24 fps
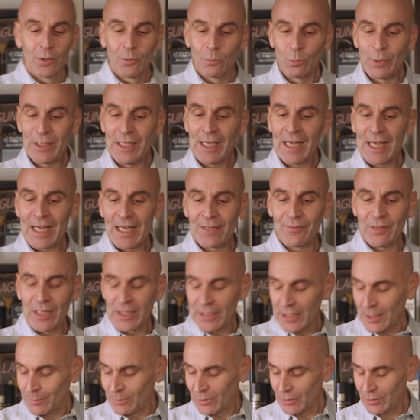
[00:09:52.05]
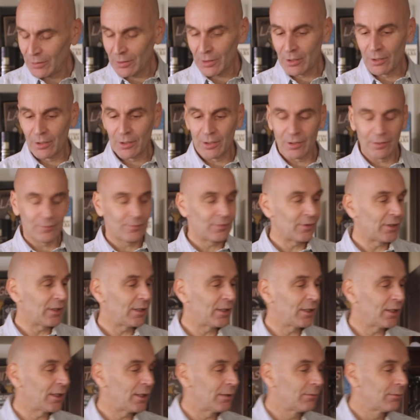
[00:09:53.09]
We have a couple of
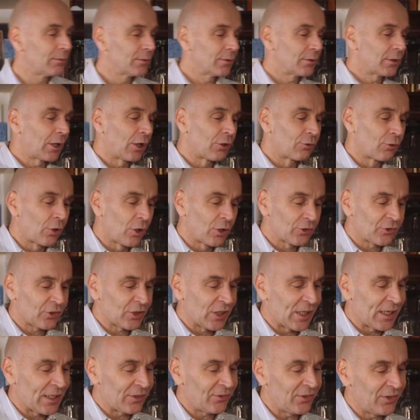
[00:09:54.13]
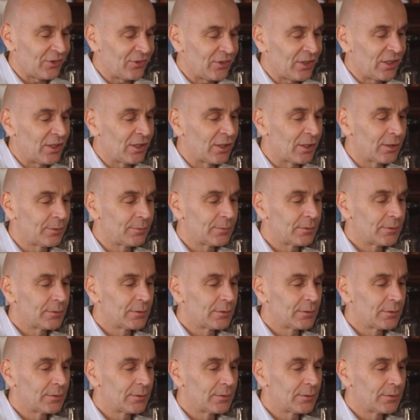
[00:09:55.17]
our rocks glasses here.